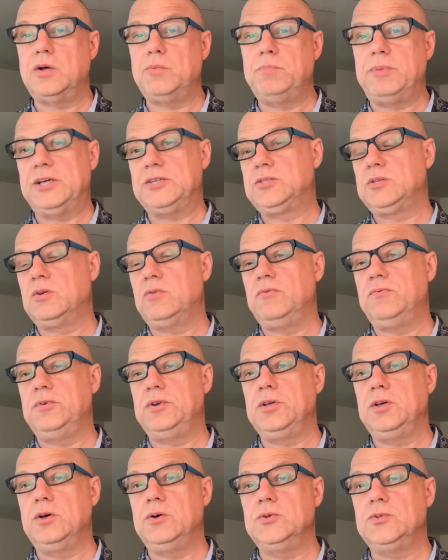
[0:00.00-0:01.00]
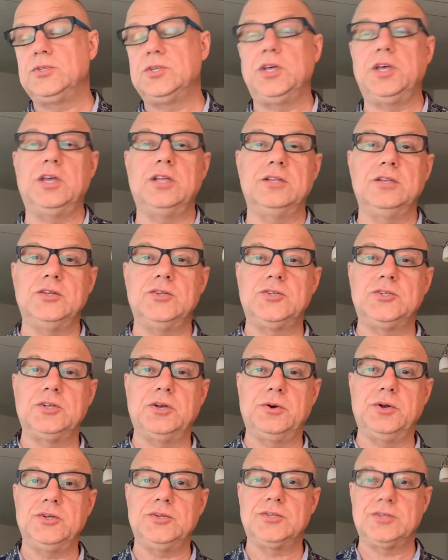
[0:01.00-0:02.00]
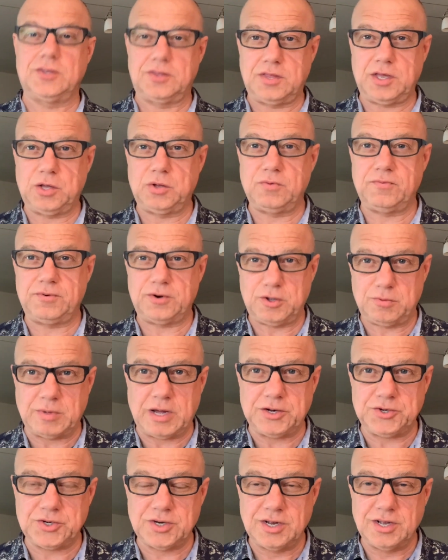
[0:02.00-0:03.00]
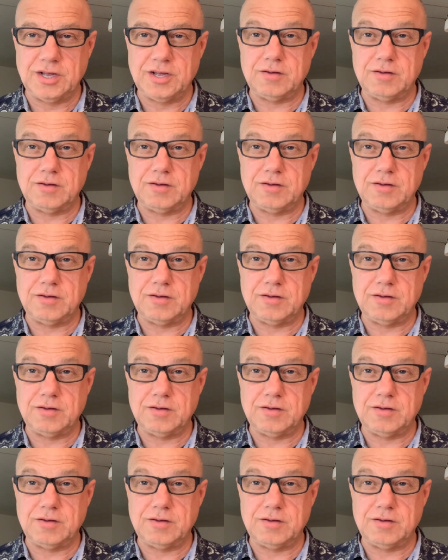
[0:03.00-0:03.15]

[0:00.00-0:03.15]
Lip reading: best of videos in this series. Thank you very much.